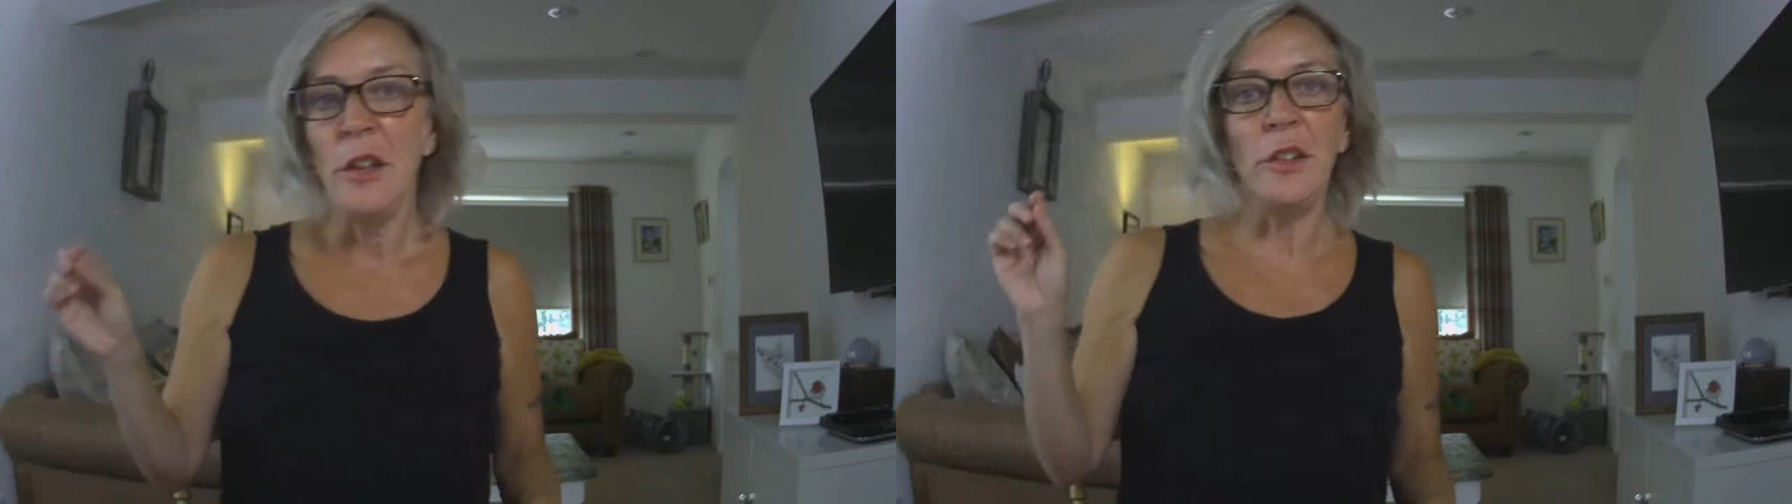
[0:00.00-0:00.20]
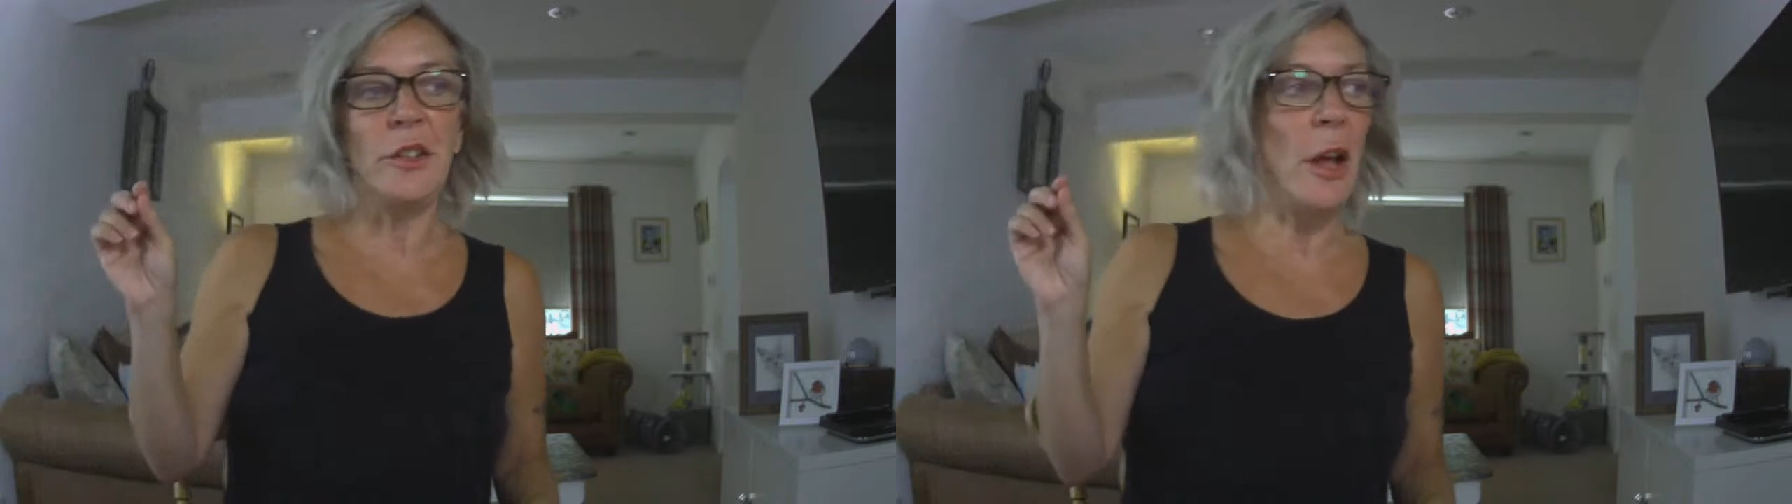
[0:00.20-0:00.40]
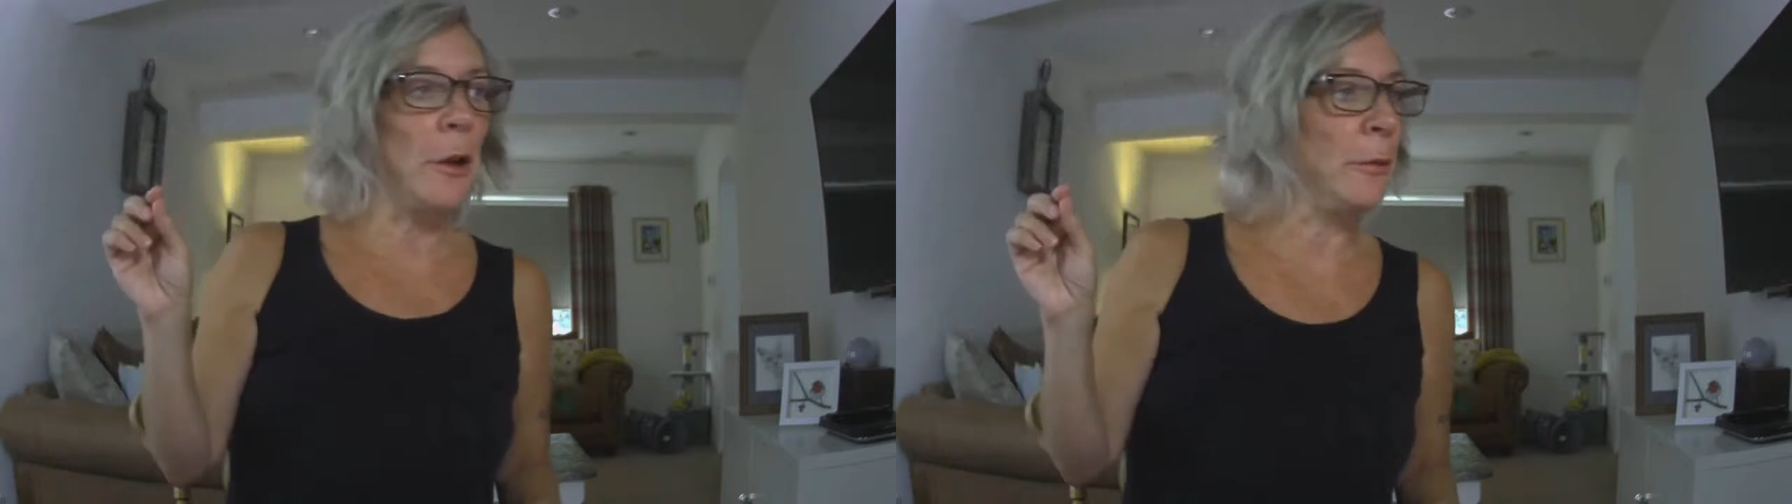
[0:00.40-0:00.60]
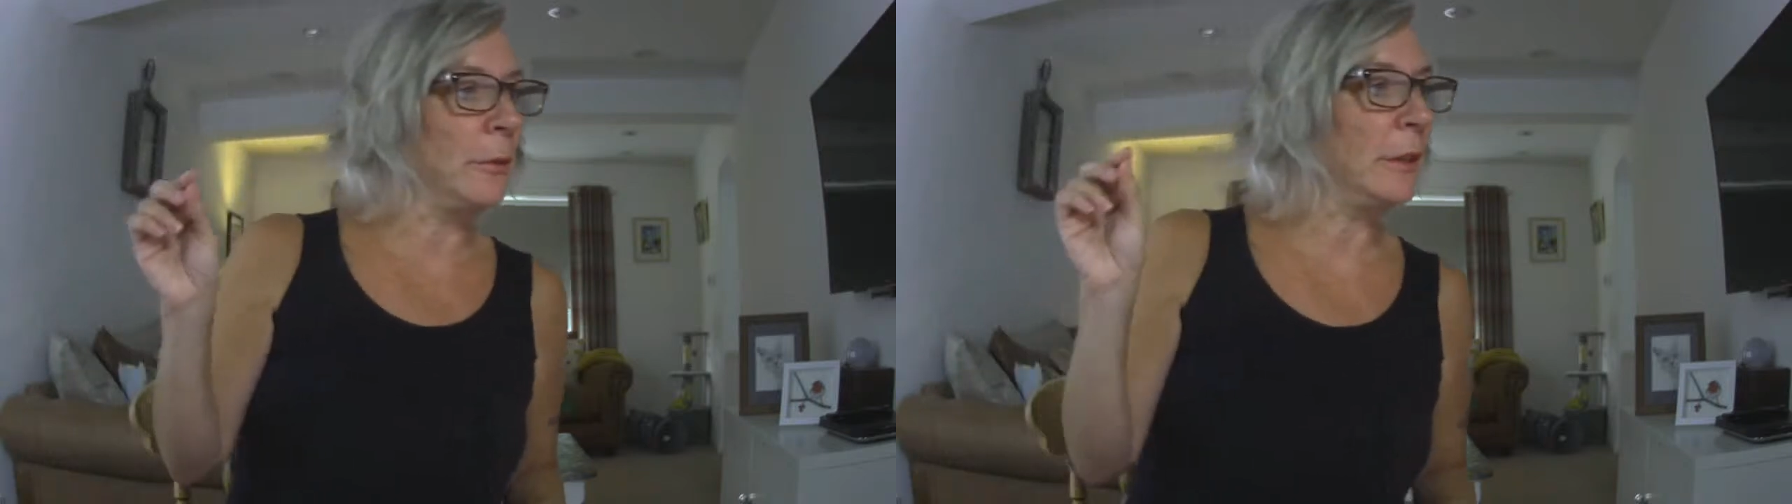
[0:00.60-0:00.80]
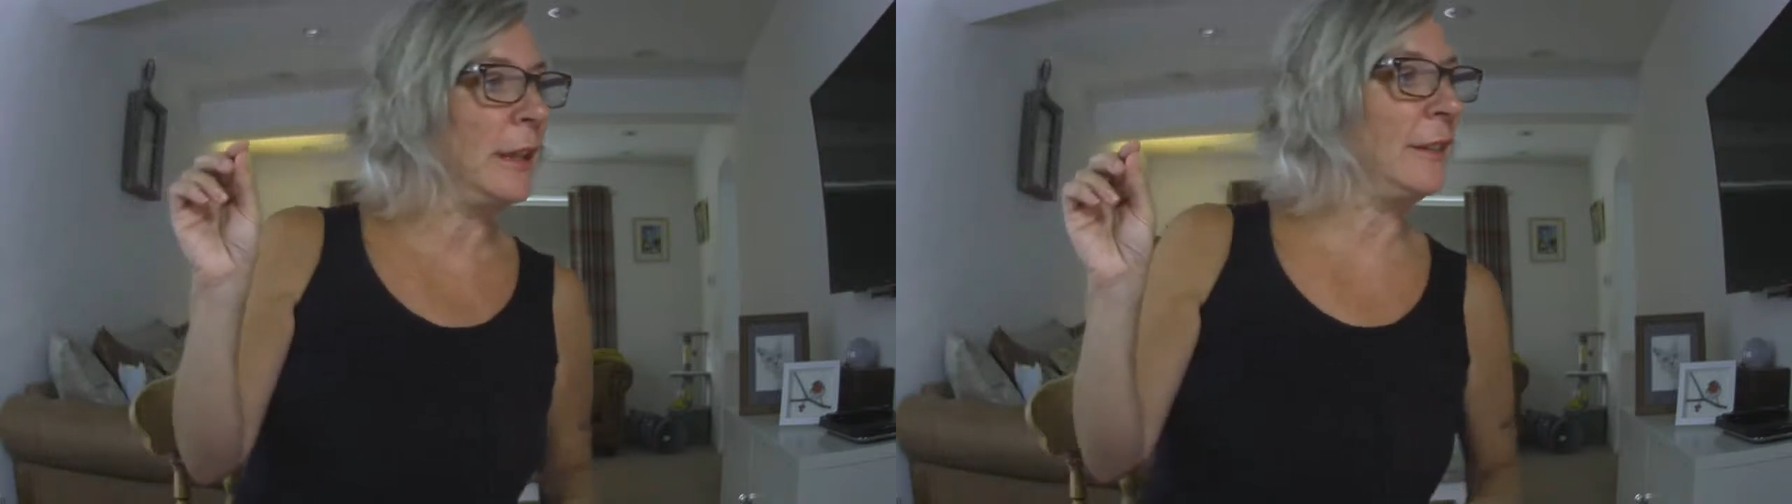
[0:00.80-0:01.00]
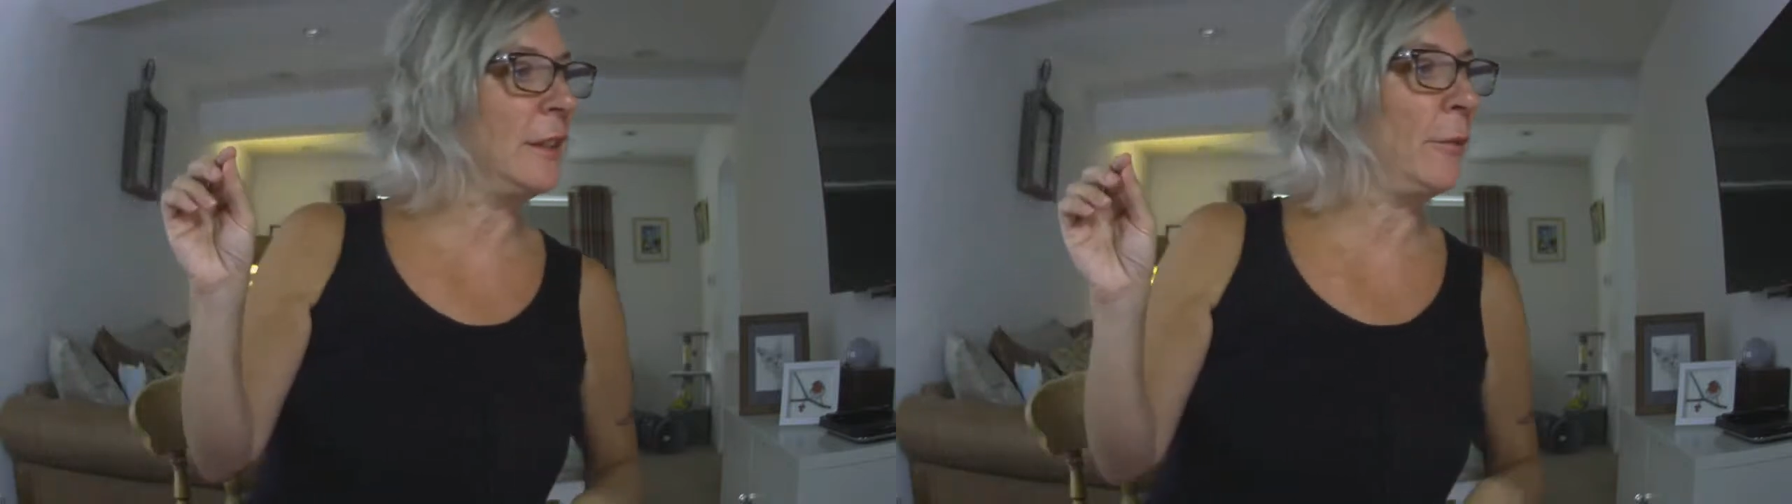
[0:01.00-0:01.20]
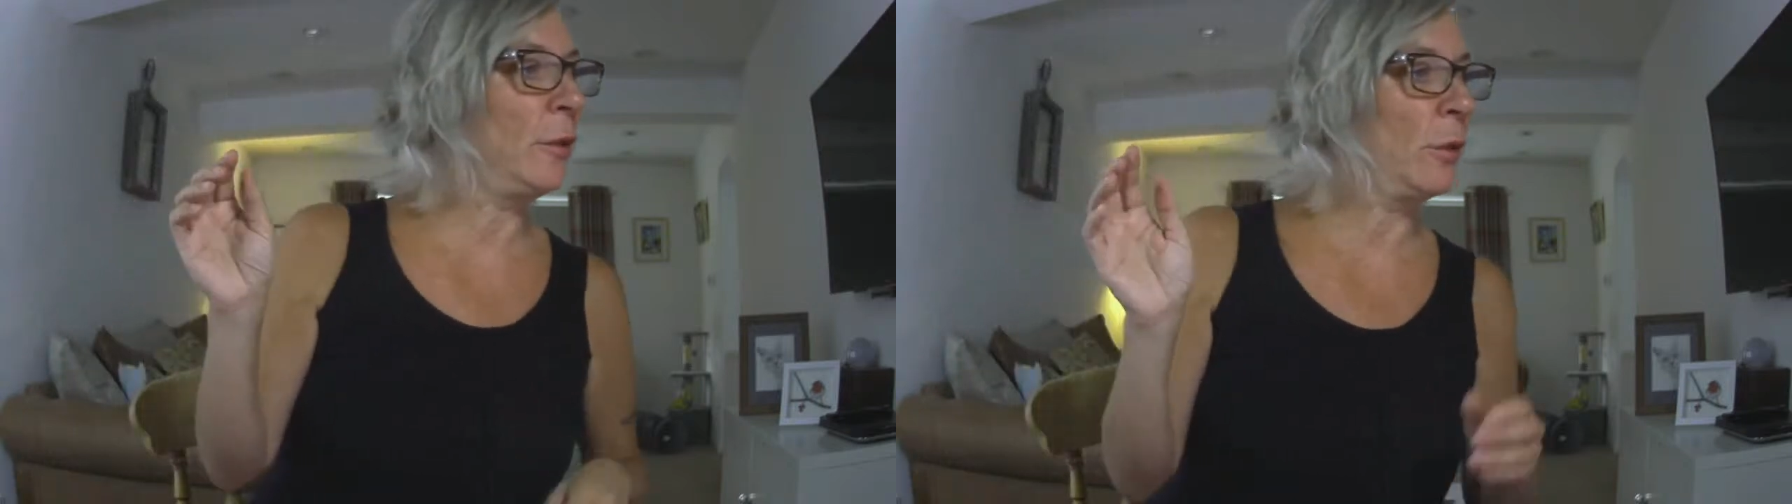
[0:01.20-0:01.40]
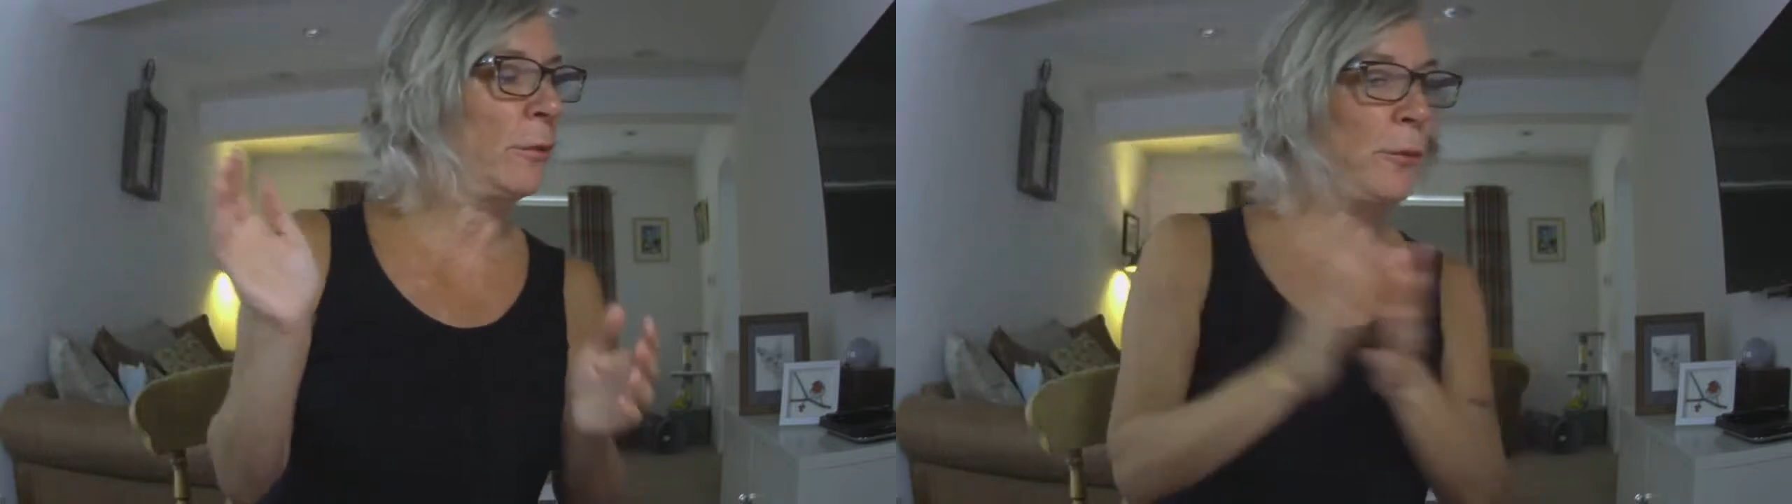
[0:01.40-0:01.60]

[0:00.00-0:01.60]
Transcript: so let's have a look.